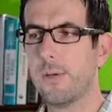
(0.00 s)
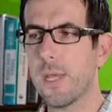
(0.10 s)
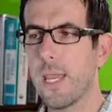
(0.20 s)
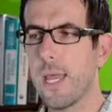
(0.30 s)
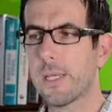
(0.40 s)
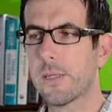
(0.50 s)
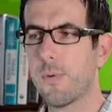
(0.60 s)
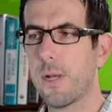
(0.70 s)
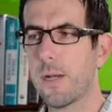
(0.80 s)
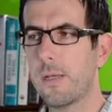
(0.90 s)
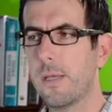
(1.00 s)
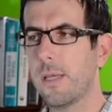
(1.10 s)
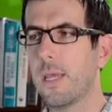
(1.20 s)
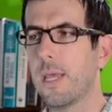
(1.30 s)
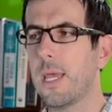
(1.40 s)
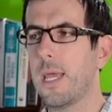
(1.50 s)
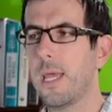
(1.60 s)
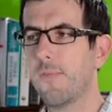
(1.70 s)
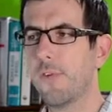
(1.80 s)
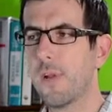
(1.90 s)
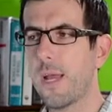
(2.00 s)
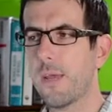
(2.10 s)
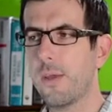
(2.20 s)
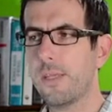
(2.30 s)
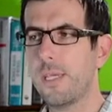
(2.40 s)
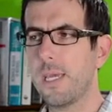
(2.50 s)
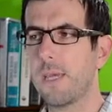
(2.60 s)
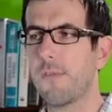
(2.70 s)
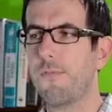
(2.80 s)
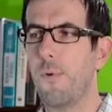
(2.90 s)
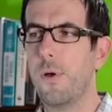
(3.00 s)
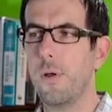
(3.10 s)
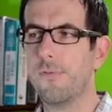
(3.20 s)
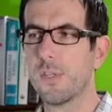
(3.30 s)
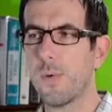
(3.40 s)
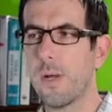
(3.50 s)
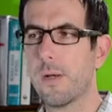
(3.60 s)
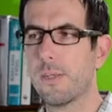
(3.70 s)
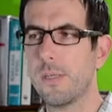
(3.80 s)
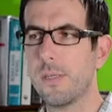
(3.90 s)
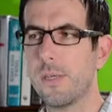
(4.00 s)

So I'll get x squared. And if you're not good at taking FOIL of squares,